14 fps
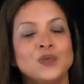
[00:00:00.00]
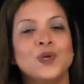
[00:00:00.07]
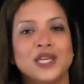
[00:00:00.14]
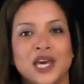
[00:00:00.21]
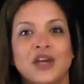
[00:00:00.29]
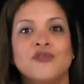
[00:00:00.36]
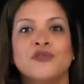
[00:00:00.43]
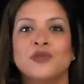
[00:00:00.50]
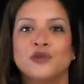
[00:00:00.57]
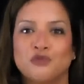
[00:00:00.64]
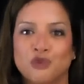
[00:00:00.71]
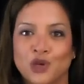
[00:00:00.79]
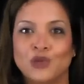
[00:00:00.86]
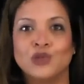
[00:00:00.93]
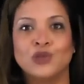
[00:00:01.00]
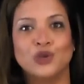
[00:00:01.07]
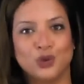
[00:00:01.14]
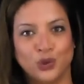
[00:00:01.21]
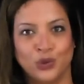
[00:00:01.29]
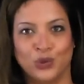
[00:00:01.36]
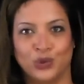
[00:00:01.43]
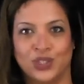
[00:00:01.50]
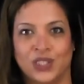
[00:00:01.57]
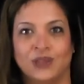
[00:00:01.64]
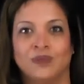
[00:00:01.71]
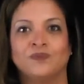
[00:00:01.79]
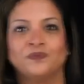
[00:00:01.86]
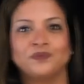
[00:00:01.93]
do we get from the roots to the
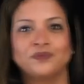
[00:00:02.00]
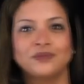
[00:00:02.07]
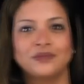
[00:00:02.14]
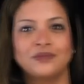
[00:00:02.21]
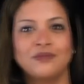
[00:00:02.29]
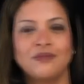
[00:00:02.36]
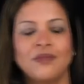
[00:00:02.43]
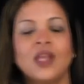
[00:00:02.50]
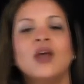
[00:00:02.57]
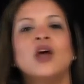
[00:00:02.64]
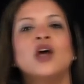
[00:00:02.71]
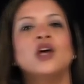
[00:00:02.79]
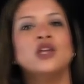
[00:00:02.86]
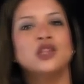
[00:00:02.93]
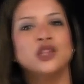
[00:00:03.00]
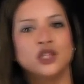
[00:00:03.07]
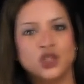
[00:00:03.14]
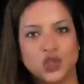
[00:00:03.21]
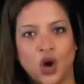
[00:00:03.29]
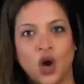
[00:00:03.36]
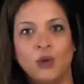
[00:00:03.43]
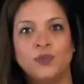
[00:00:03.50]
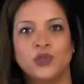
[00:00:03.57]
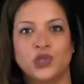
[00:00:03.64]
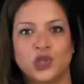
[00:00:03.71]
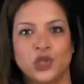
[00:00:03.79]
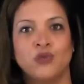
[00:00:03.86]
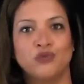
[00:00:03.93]
cords? The top
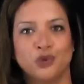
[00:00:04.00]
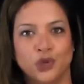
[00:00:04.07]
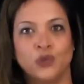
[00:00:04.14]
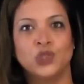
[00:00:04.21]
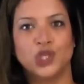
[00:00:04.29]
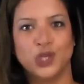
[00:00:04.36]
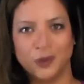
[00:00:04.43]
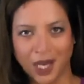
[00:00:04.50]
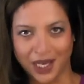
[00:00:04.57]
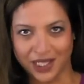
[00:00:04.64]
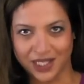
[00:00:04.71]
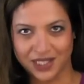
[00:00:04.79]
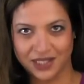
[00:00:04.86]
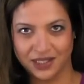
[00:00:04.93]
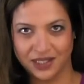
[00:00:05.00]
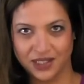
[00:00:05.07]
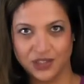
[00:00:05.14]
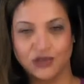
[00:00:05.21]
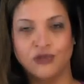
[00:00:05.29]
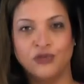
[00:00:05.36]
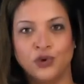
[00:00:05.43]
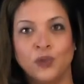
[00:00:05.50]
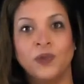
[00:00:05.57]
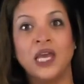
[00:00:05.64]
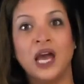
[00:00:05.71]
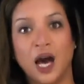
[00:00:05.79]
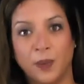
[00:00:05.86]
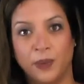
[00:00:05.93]
two roots unite to form
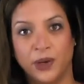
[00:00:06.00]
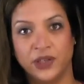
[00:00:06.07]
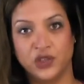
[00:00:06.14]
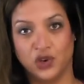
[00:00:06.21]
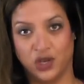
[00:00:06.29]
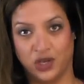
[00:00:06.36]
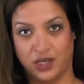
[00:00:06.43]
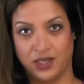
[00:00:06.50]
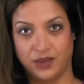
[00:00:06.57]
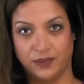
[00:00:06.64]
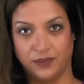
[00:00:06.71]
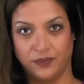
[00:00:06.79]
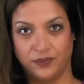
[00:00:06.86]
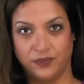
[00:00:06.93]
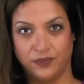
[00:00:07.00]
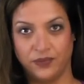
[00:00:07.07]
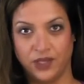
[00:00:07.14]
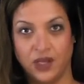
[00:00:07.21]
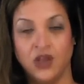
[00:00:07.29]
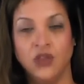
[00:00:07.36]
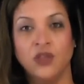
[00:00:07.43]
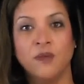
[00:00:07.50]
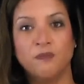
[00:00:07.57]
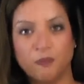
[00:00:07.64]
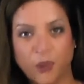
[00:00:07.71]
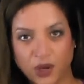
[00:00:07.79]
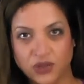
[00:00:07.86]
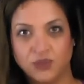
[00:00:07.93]
the upper trunk. The
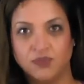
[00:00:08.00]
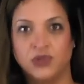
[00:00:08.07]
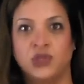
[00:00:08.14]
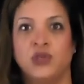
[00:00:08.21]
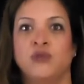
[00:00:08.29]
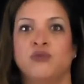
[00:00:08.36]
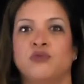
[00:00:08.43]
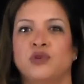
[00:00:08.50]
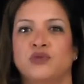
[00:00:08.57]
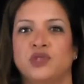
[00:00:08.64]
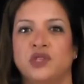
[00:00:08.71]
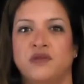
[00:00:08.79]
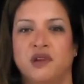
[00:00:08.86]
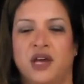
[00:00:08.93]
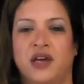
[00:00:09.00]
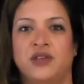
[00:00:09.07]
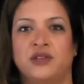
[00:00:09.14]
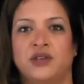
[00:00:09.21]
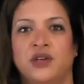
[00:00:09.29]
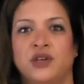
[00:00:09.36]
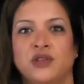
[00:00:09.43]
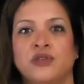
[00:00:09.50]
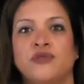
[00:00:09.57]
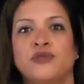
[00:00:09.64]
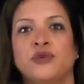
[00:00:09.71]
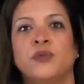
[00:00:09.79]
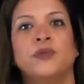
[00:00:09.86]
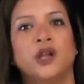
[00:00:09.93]
bottom two roots unite to
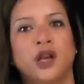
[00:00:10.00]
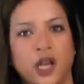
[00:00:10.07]
form the